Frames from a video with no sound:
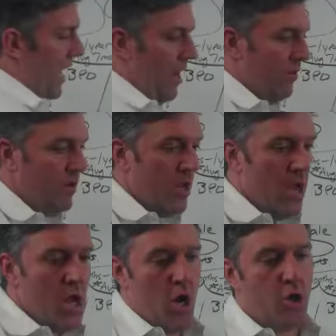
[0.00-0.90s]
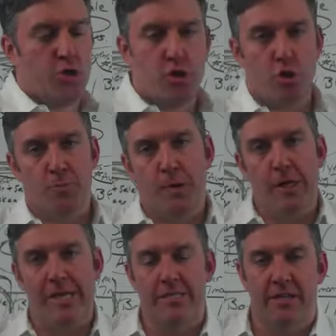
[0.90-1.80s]
town are super
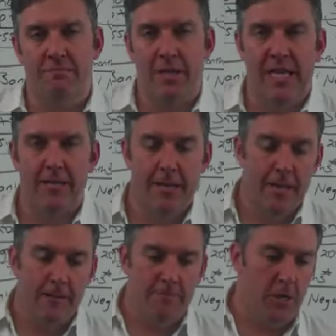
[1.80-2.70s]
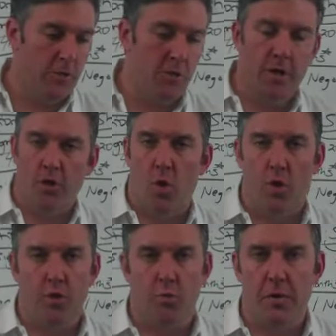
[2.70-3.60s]
easy to meet because you can go
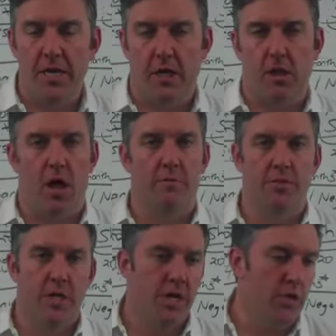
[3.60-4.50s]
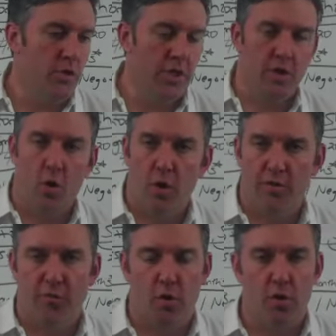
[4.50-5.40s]
to the RIA clubs, you can go to
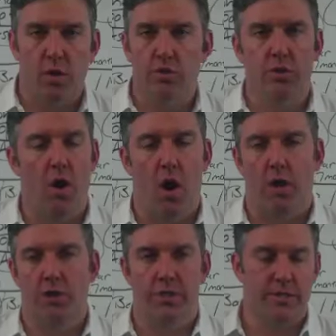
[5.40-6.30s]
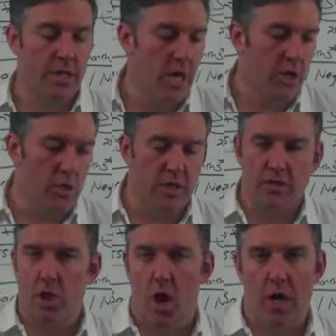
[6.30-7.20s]
the foreclosure auctions, you
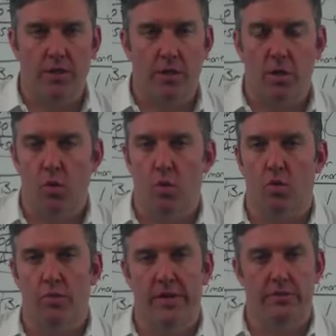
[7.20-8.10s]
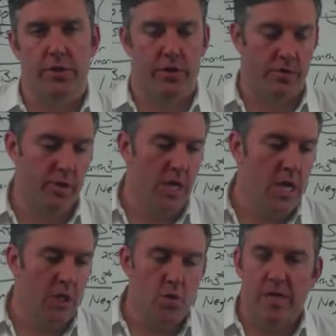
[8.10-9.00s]
can talk to the local realtors,
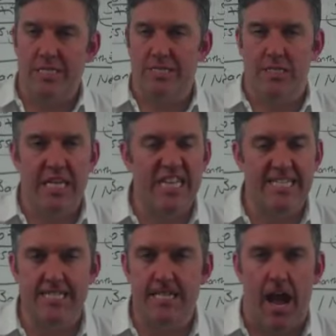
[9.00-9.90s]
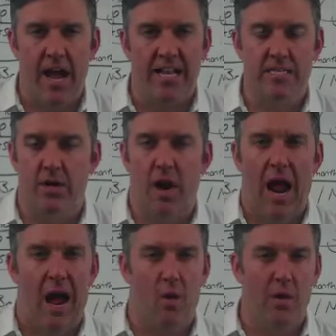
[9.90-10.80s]
you can see the signs that are
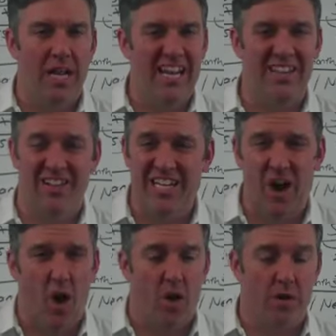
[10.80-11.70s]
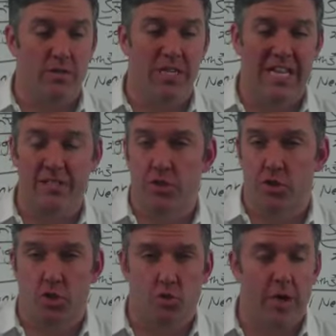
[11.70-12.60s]
out in the yards, in the
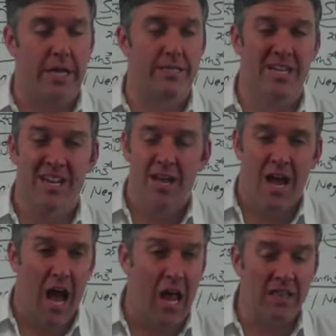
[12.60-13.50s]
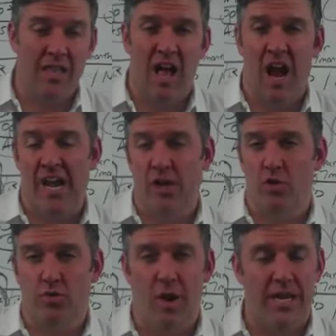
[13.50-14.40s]
streets, online, in
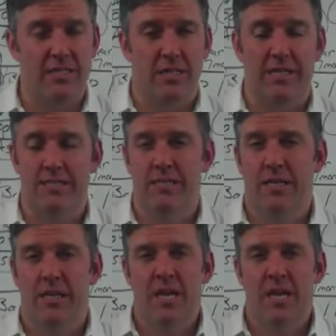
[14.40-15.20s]
Craigslist,